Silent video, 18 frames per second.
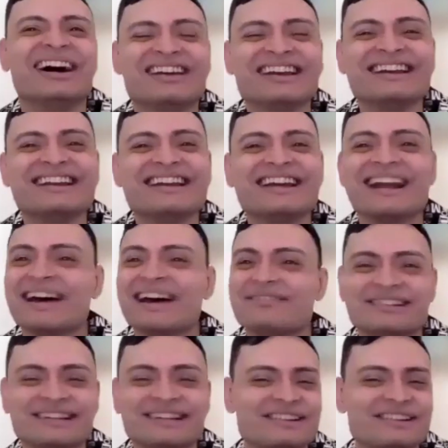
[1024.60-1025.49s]
it, he'd
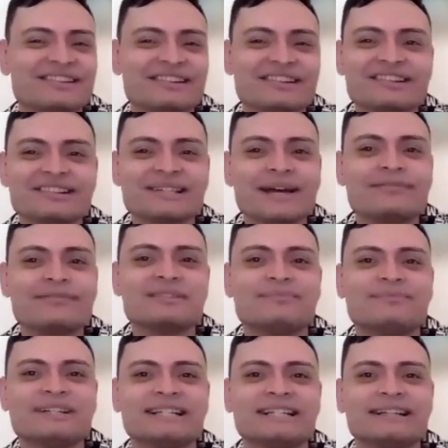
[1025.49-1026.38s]
have to it just have to
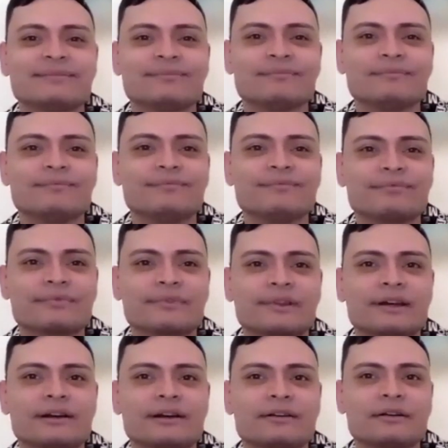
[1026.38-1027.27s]
be
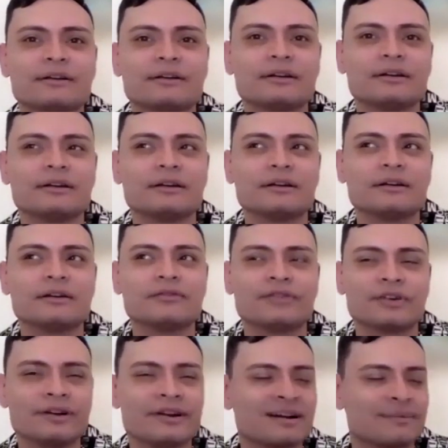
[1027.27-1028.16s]

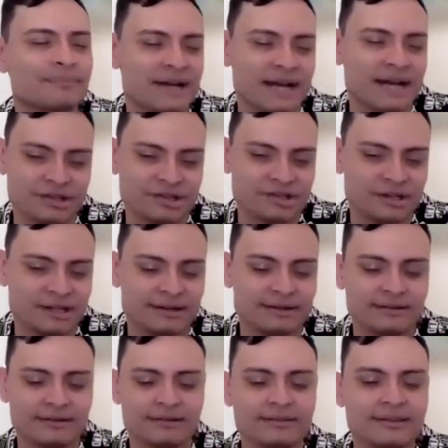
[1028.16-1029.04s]
very compassionate.
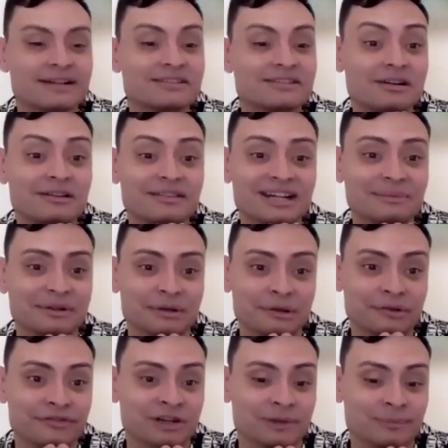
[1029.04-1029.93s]
That's all that I'm
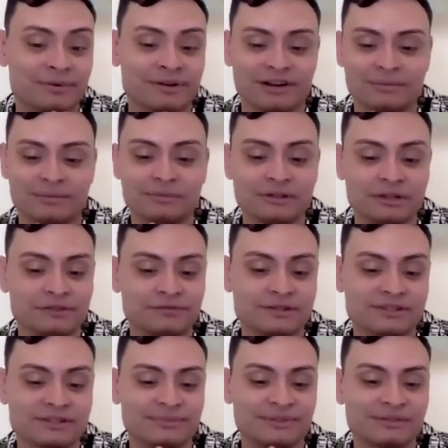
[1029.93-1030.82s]
looking for in a partner. I'm looking
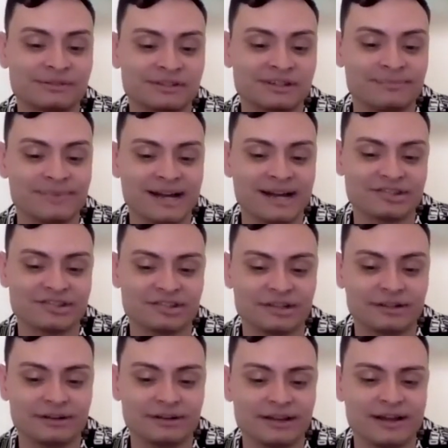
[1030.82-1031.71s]
for someone who's
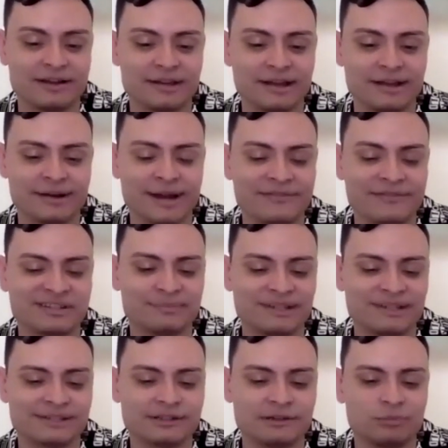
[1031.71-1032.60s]
compassionate. I'd, it'd have to
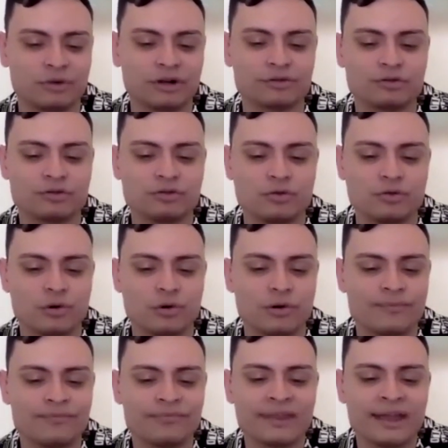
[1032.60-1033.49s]
be someone
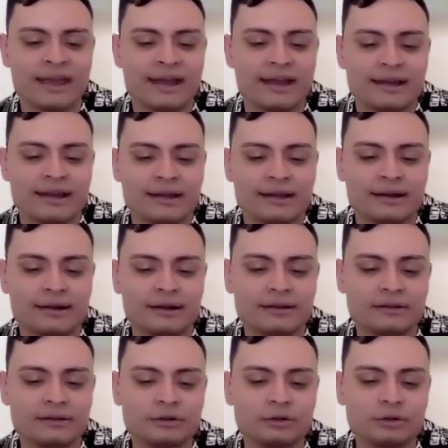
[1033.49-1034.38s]
who
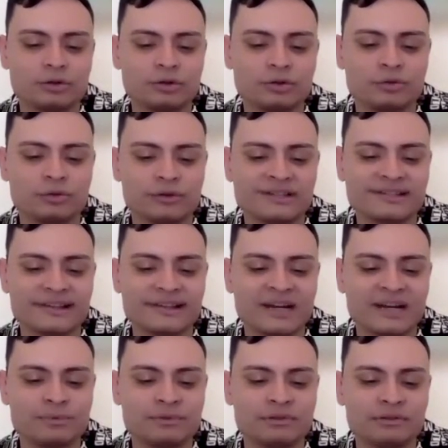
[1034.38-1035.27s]
who is
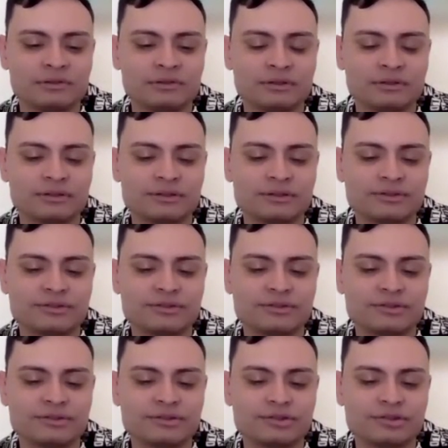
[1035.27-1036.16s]
able
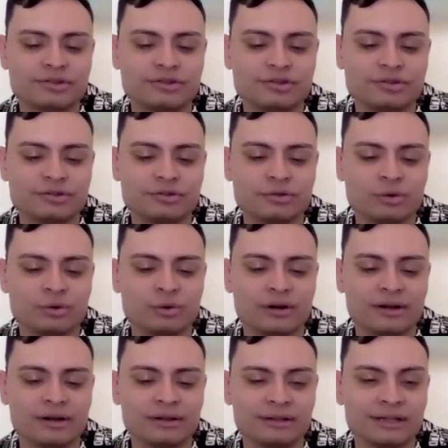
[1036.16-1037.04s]
to
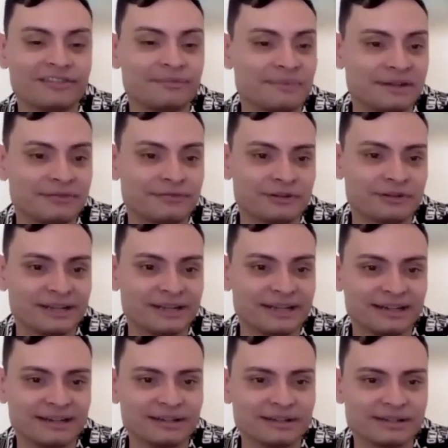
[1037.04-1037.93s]
love me for
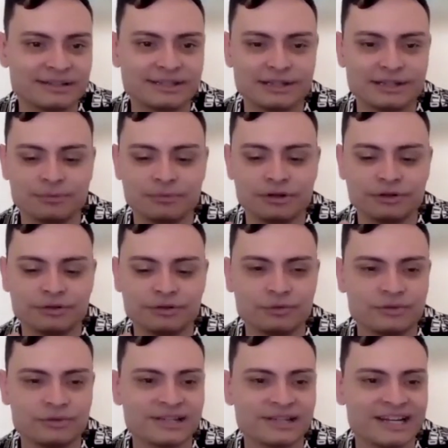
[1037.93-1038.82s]
me, someone
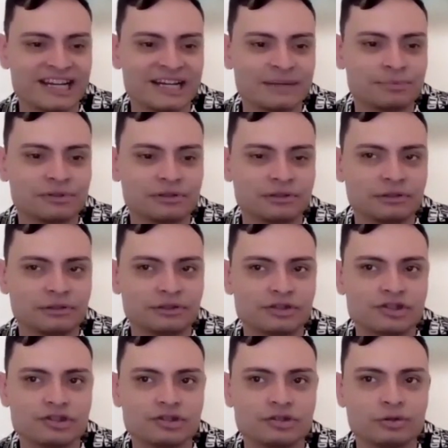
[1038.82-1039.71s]
who is able
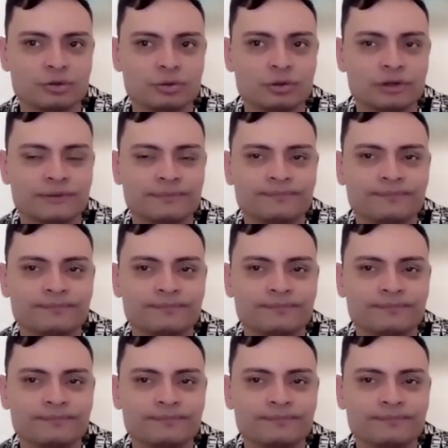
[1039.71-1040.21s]
to